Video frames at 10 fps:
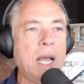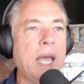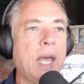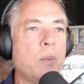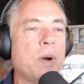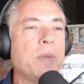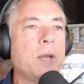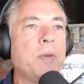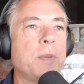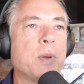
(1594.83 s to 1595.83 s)
And what many
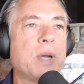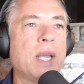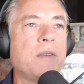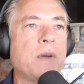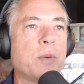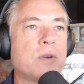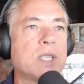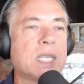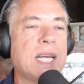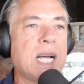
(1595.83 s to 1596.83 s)
people who identify with
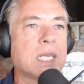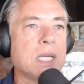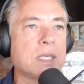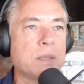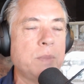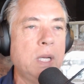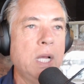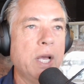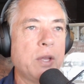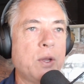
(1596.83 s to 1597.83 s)
Christian nationalism
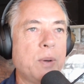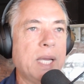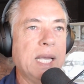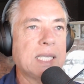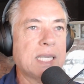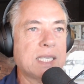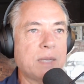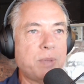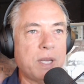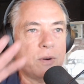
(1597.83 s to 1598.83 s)
are doing is they're
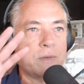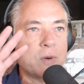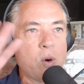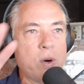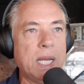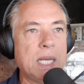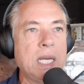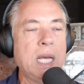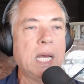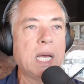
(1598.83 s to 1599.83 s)
simply
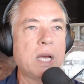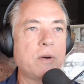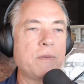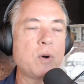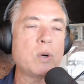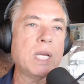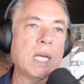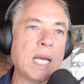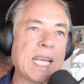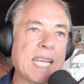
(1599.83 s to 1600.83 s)

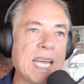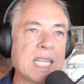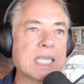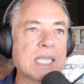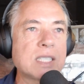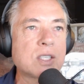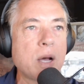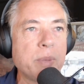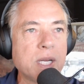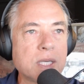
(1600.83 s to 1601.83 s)
revolting against this
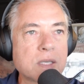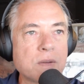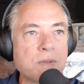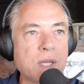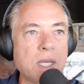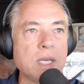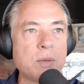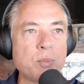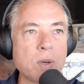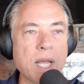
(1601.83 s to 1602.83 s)
dominance of the
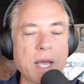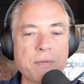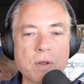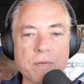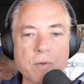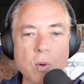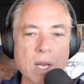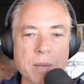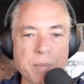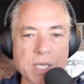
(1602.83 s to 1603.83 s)
liberal left of all
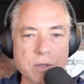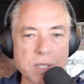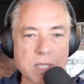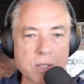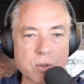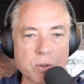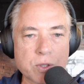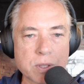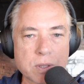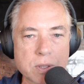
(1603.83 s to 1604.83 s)
our major
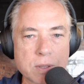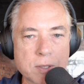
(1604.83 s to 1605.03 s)
institutions.